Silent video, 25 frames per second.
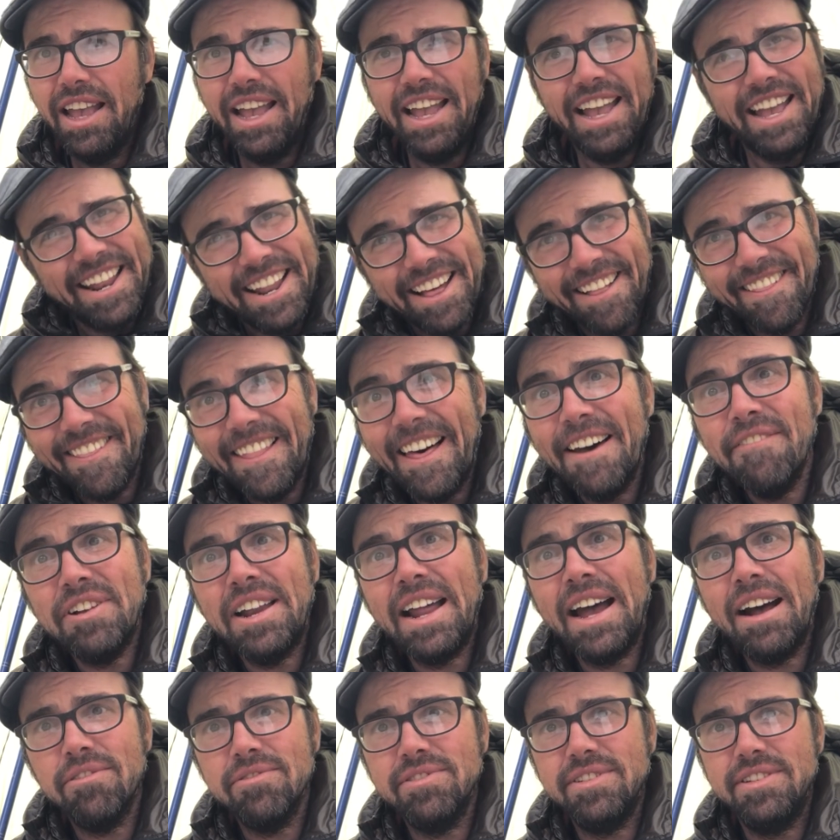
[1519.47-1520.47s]
in 11
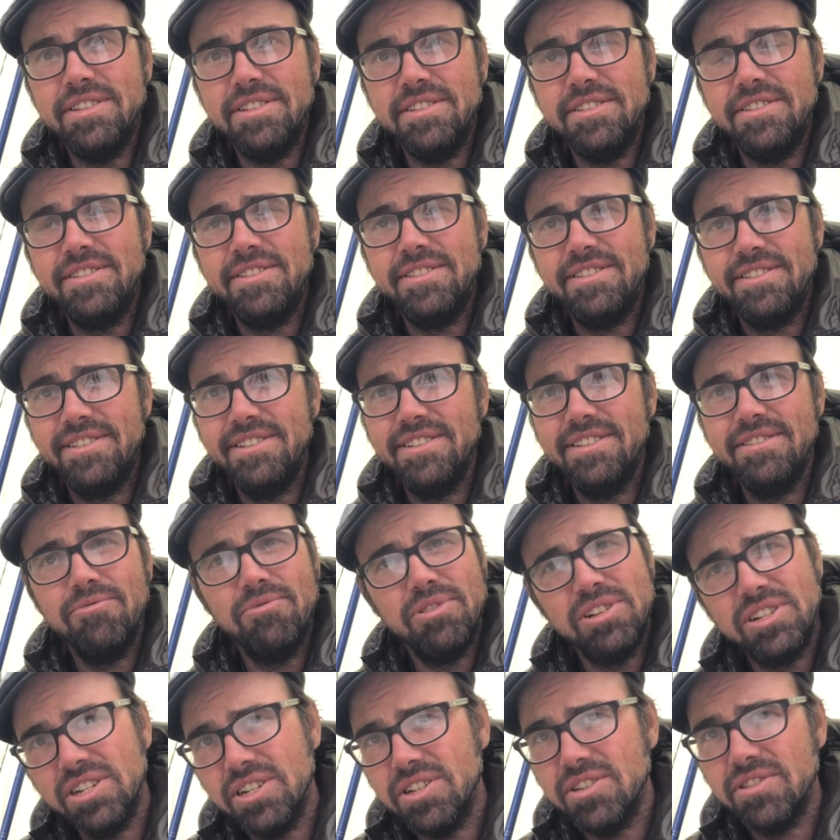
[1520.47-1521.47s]
ounces,
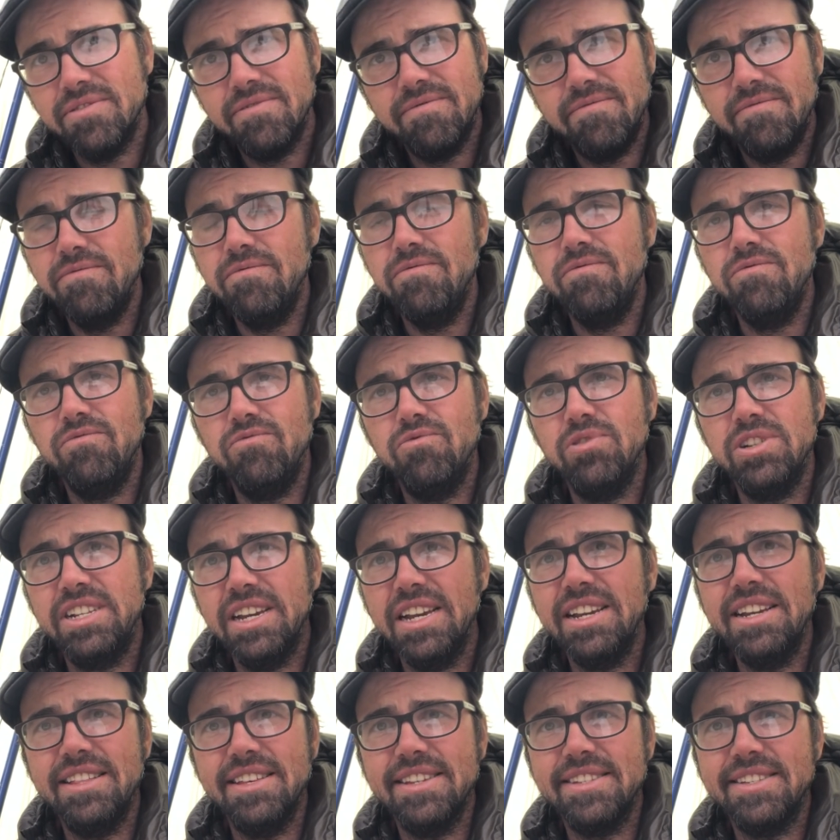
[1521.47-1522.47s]
which is
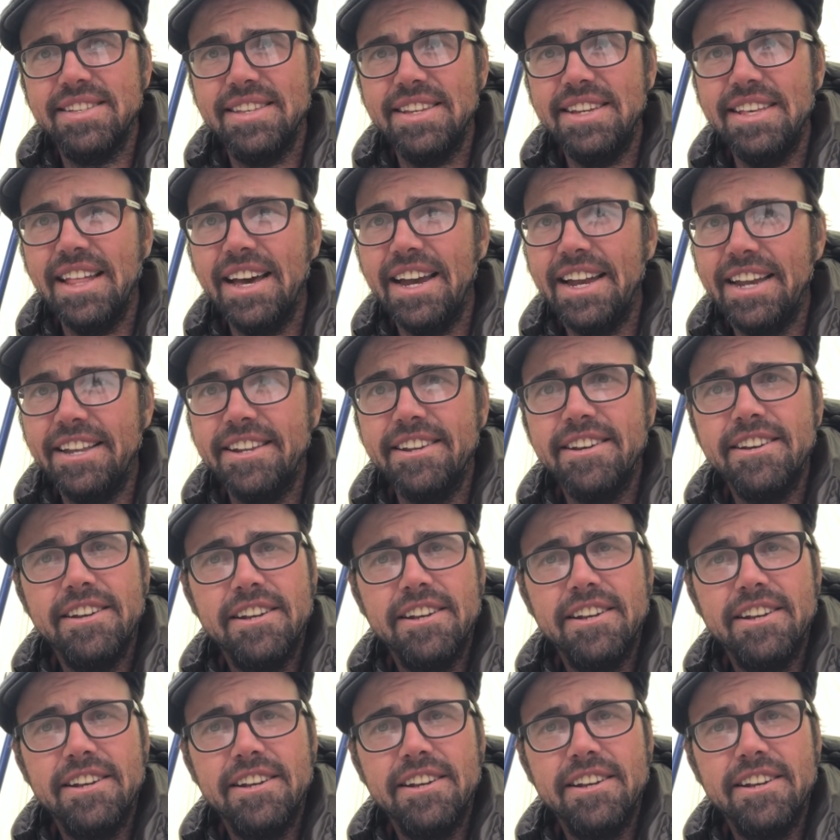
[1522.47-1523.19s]
ridiculously light.